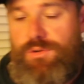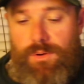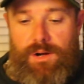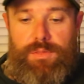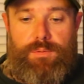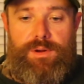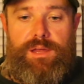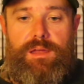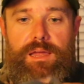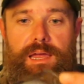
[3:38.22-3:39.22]
TrueArc
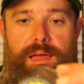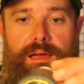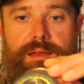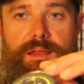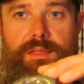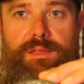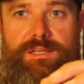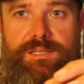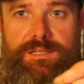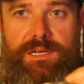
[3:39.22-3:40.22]
3, and
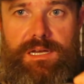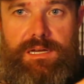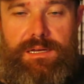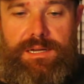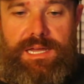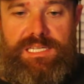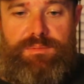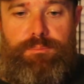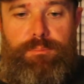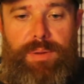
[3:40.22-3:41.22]
this is a nice
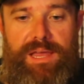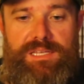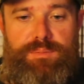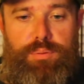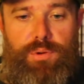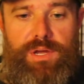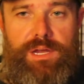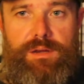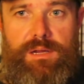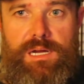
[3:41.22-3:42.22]
base
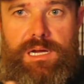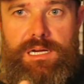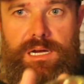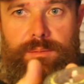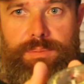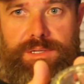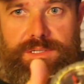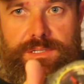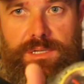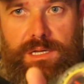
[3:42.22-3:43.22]
plate
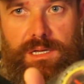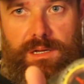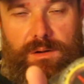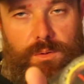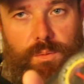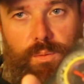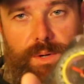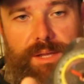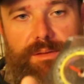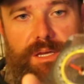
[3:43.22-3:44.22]
compass.
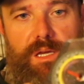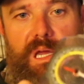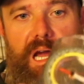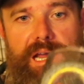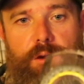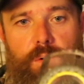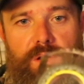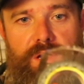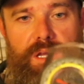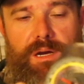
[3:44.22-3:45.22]
Really high
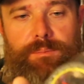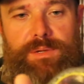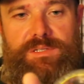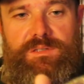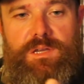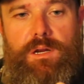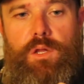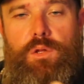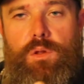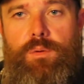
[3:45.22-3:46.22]
quality compass. It's got a
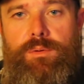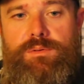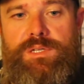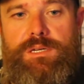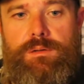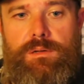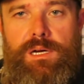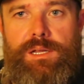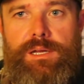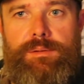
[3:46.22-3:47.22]
global needle
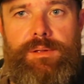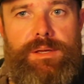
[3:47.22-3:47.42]
on it.